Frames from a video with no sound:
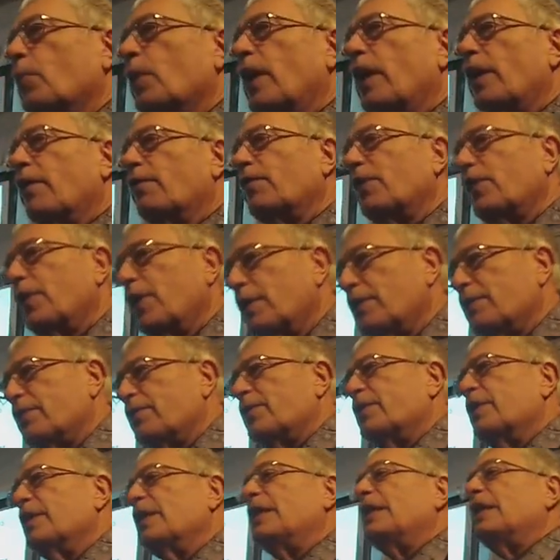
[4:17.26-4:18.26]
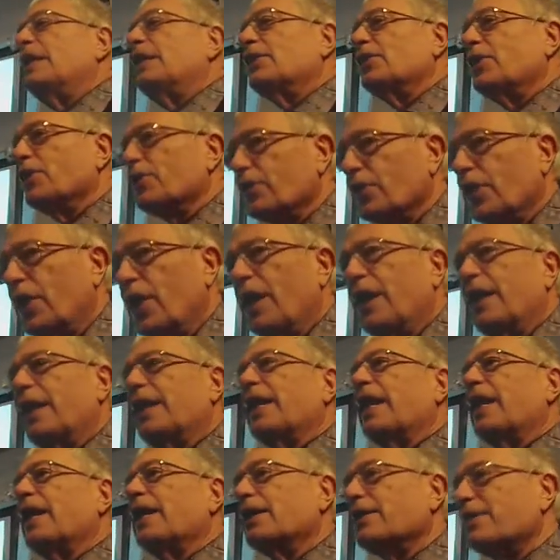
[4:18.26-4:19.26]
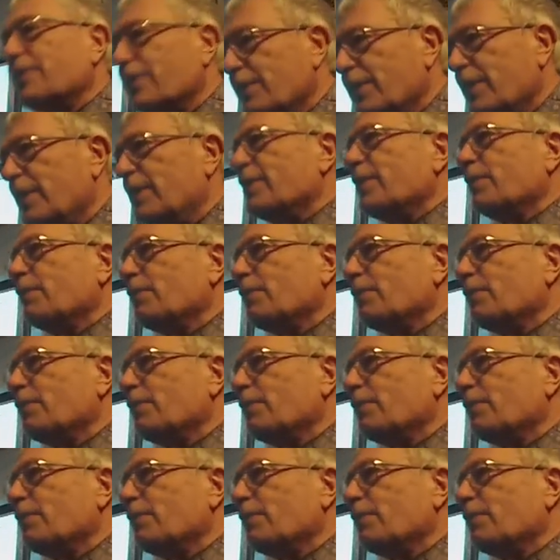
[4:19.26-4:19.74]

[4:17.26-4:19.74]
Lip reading: way of kids designing our cities